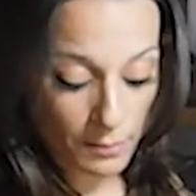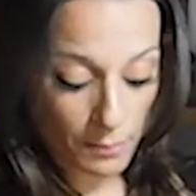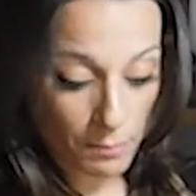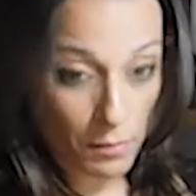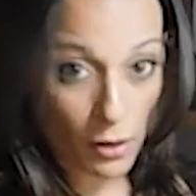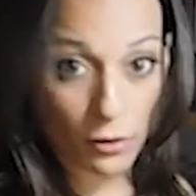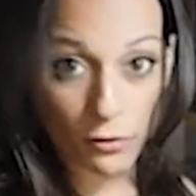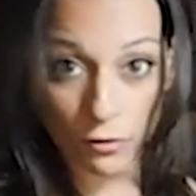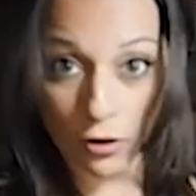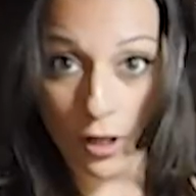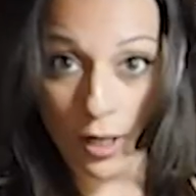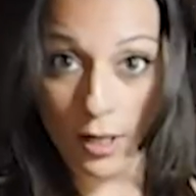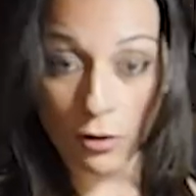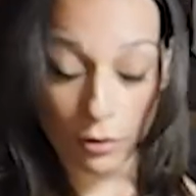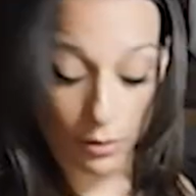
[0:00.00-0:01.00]

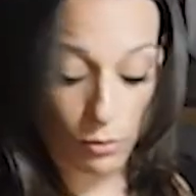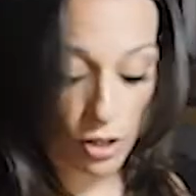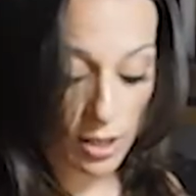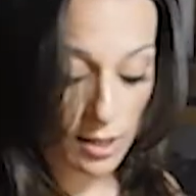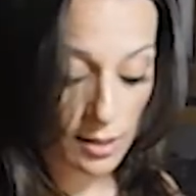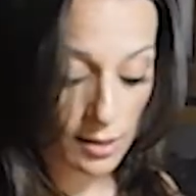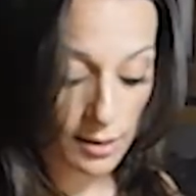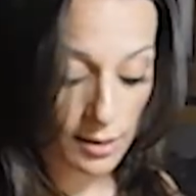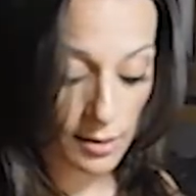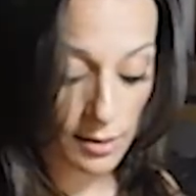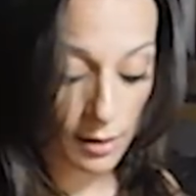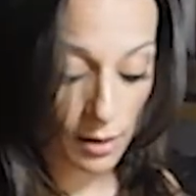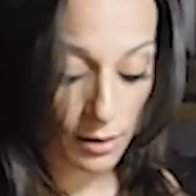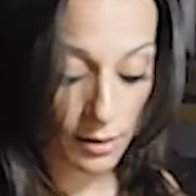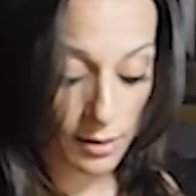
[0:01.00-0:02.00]
milk-free cream cheese. This
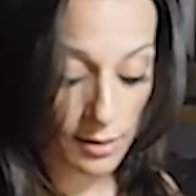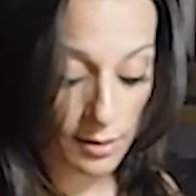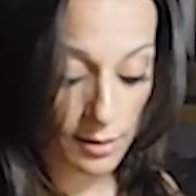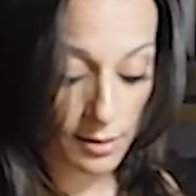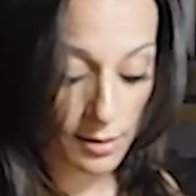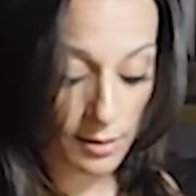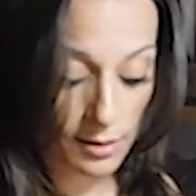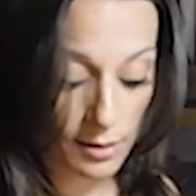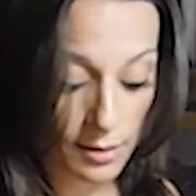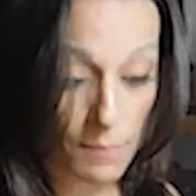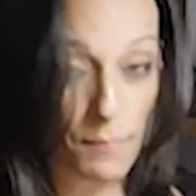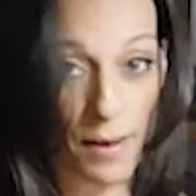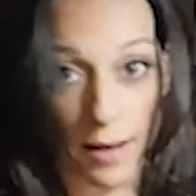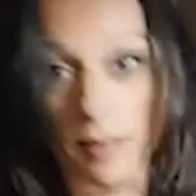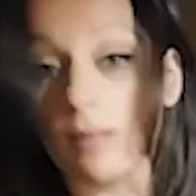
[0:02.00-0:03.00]
is the
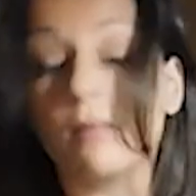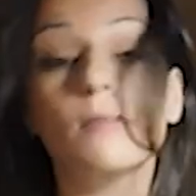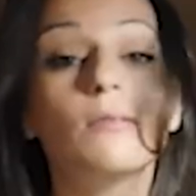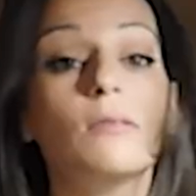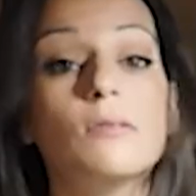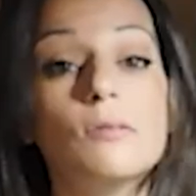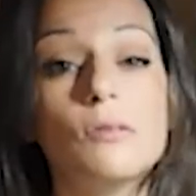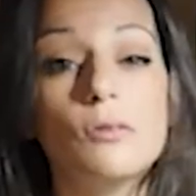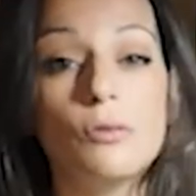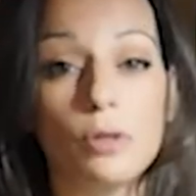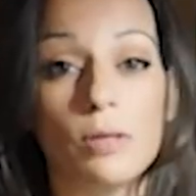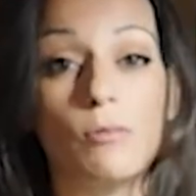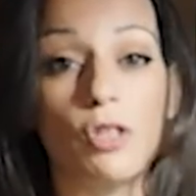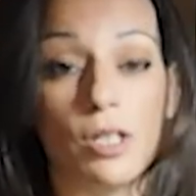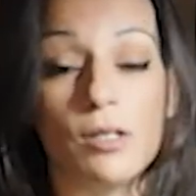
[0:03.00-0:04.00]
best
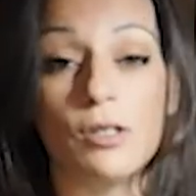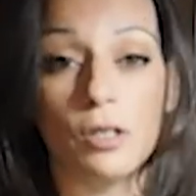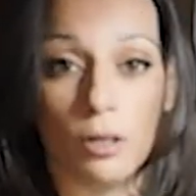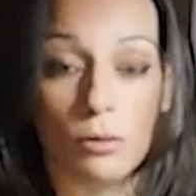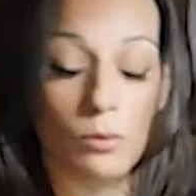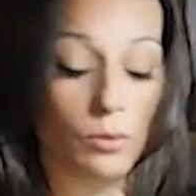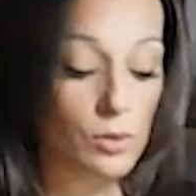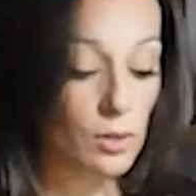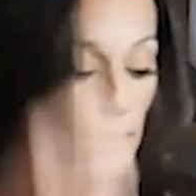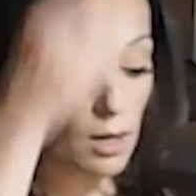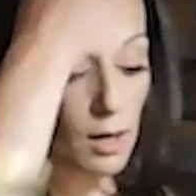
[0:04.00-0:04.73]
cream cheese to use.